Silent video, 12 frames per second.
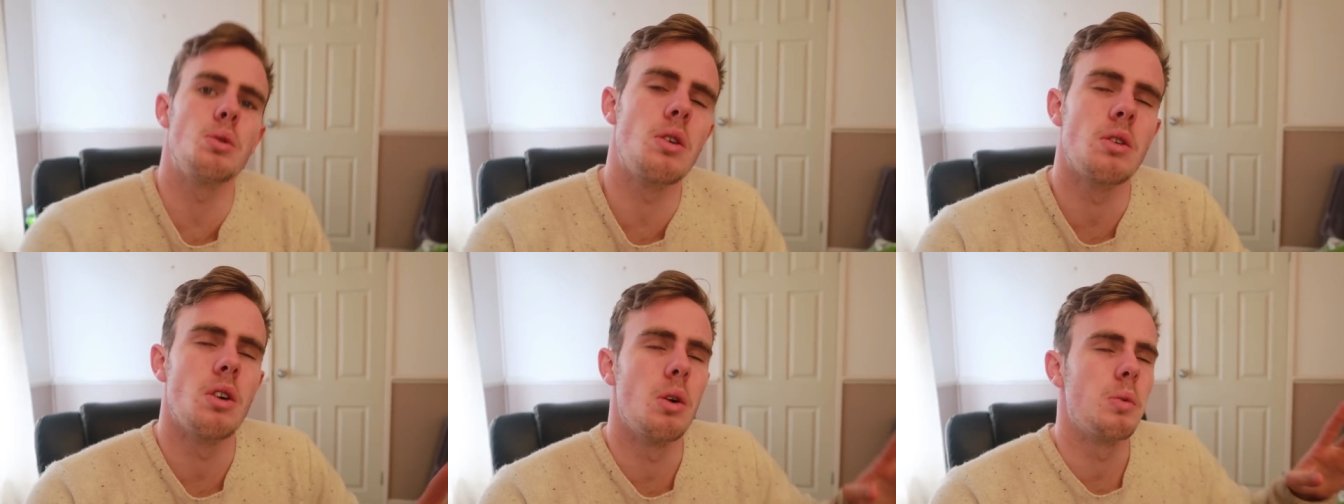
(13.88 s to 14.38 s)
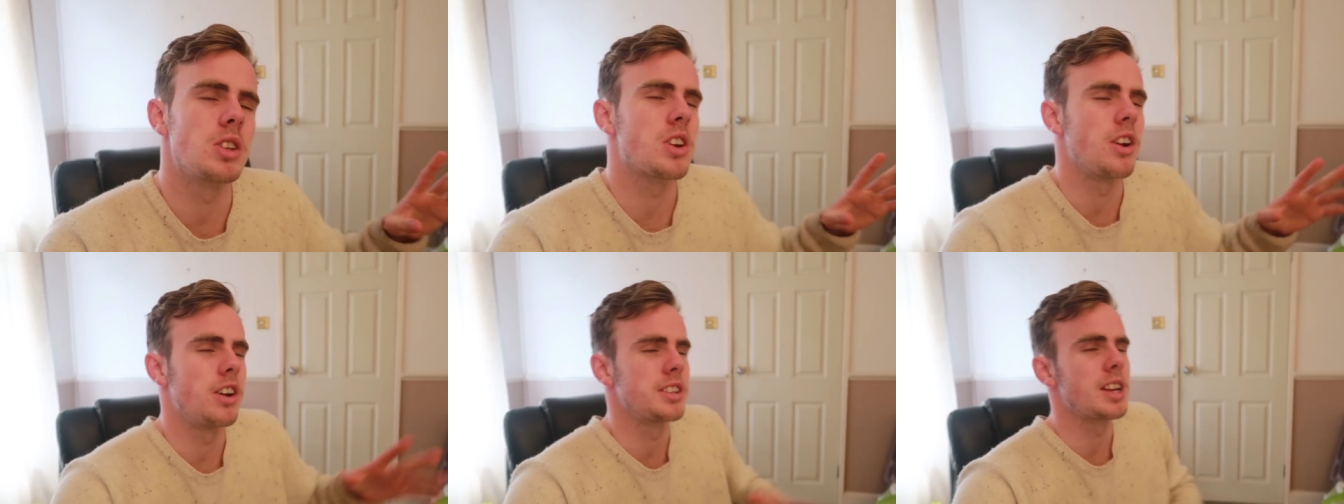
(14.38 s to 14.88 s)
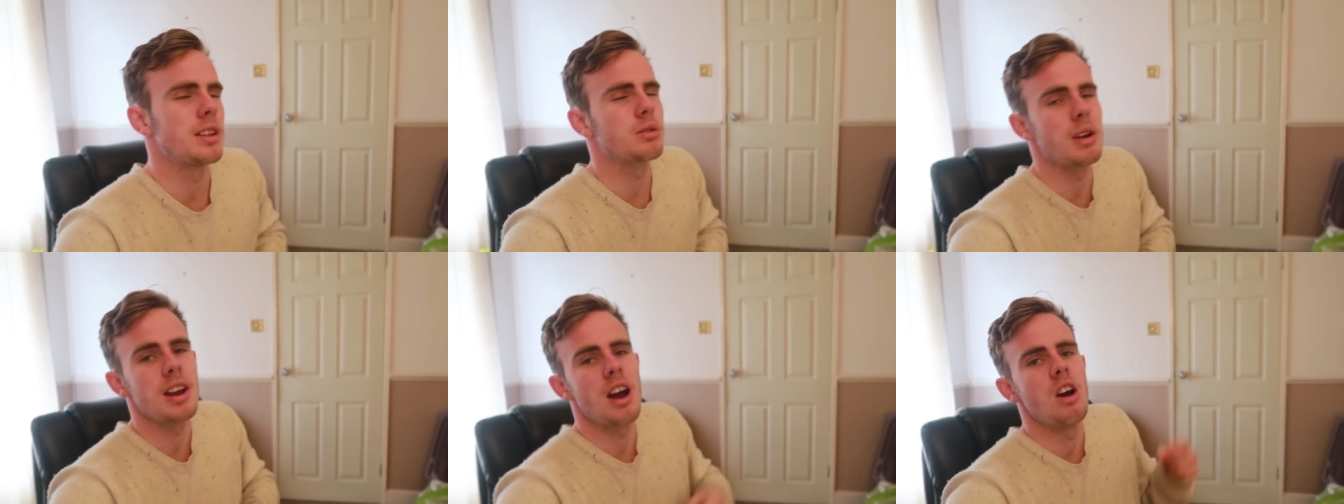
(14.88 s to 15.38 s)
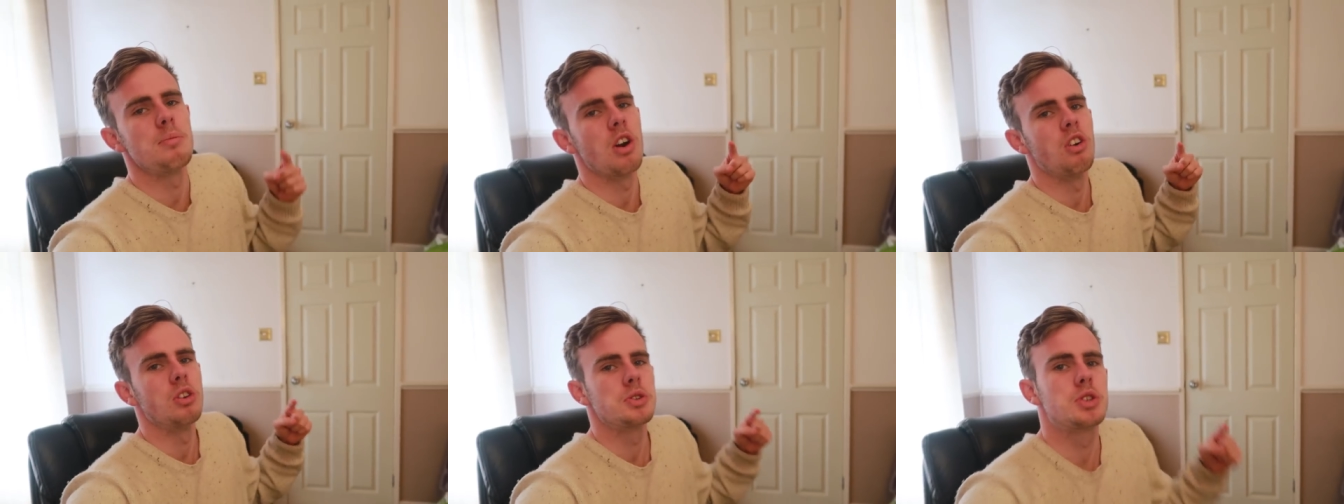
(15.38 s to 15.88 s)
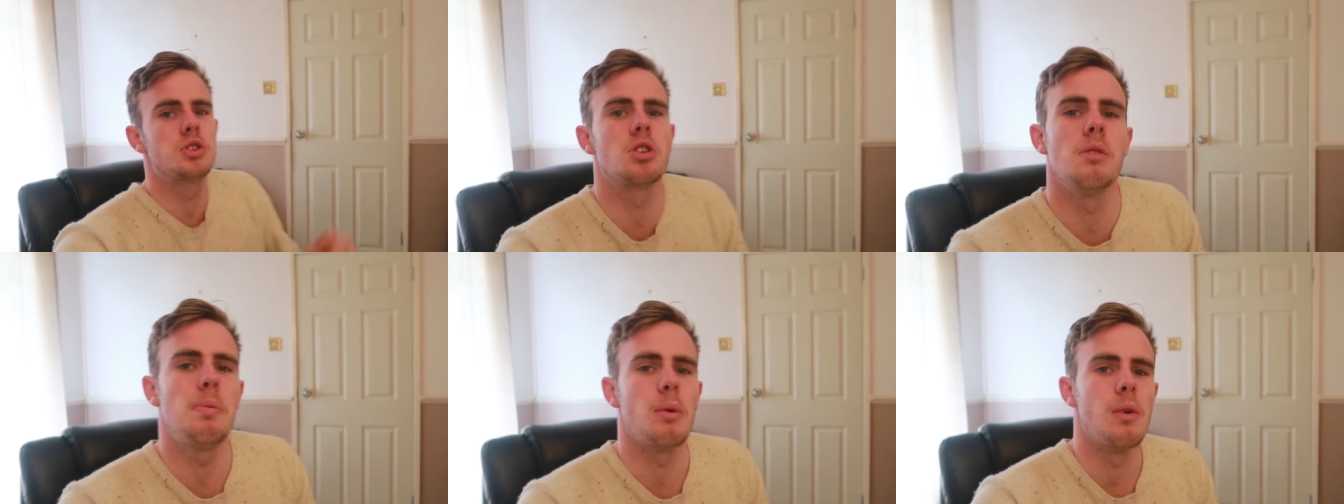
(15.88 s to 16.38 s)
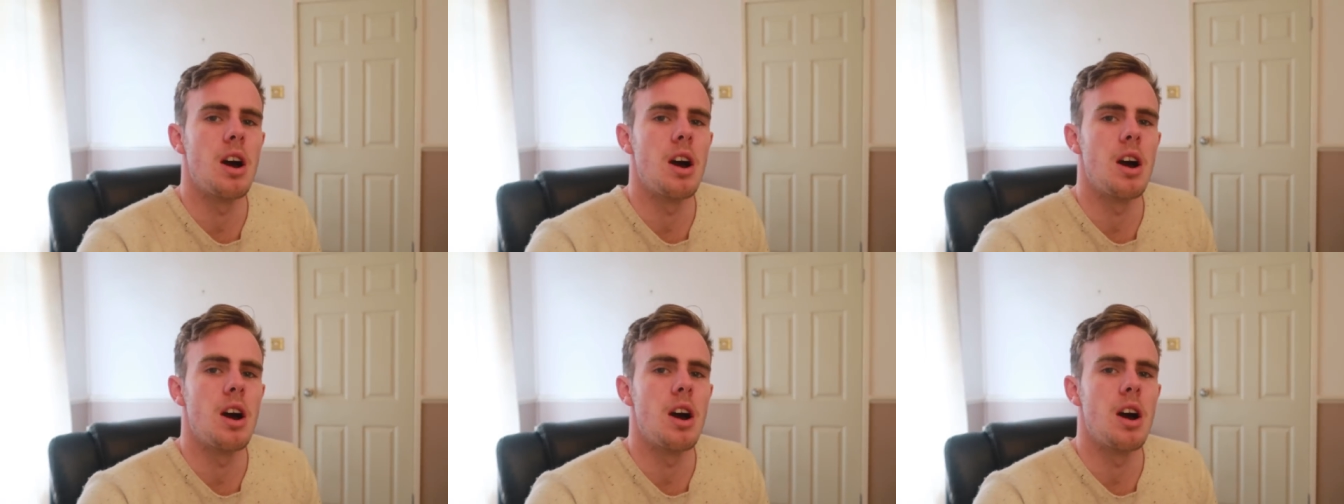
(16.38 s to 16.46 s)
Yo, yo, yo, what's going on, Team Tweedy? I hope you're all super